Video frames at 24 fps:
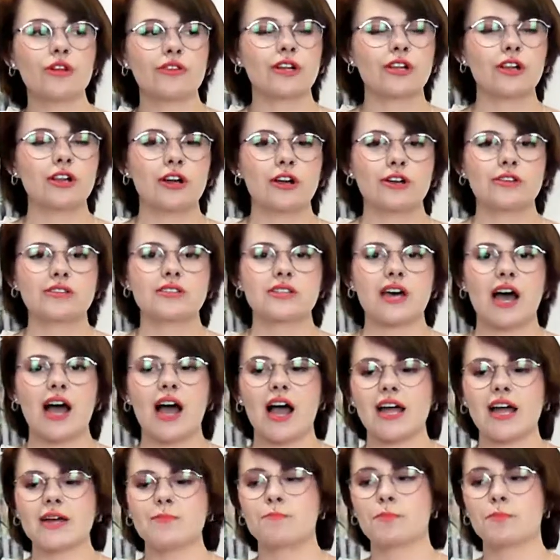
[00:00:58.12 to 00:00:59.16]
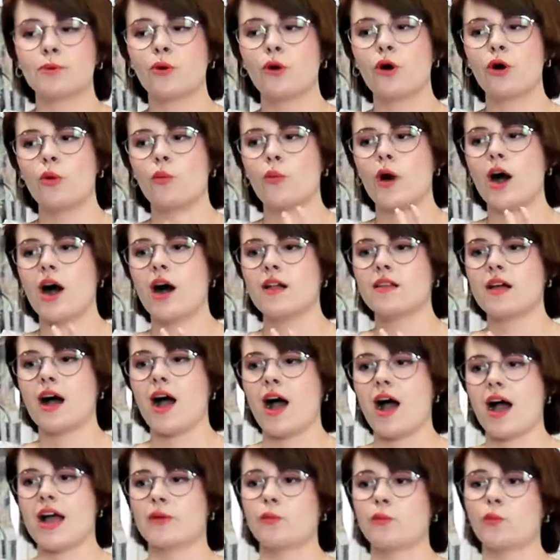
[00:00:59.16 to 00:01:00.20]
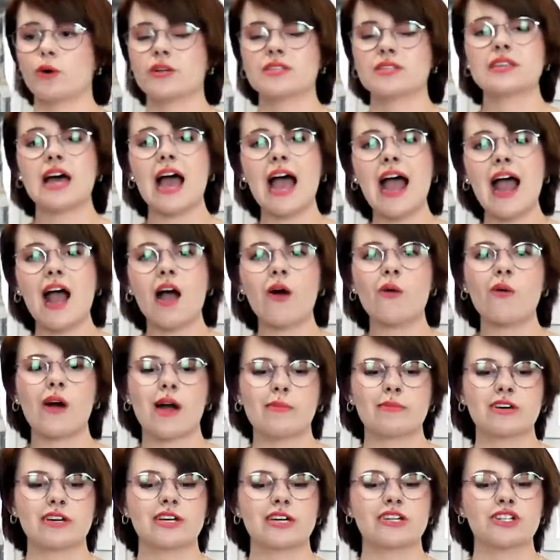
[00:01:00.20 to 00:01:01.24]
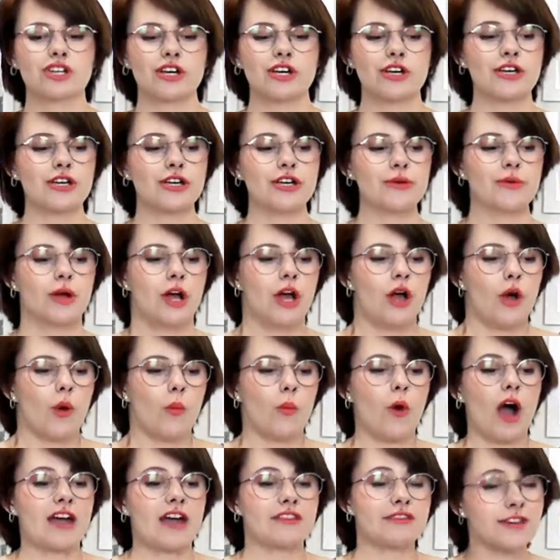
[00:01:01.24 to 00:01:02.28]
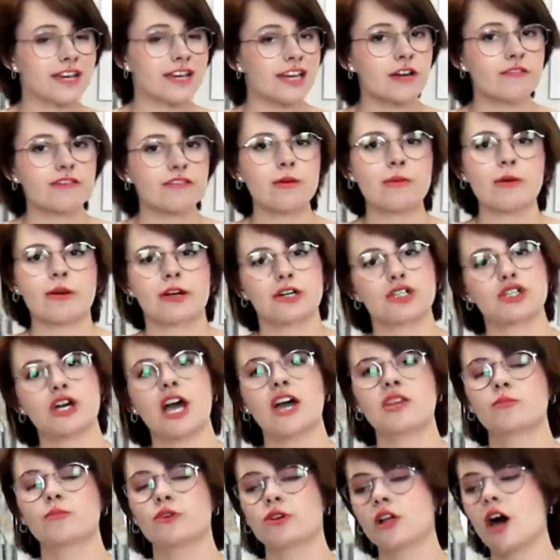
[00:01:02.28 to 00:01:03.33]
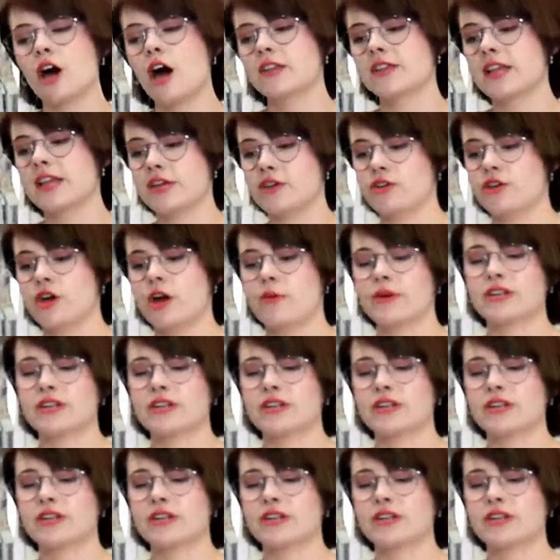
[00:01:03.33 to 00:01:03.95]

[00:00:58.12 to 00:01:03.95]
the clothes that I bought while I was out. I'm going to show you what I think of them. I'm going to try them all on, let you know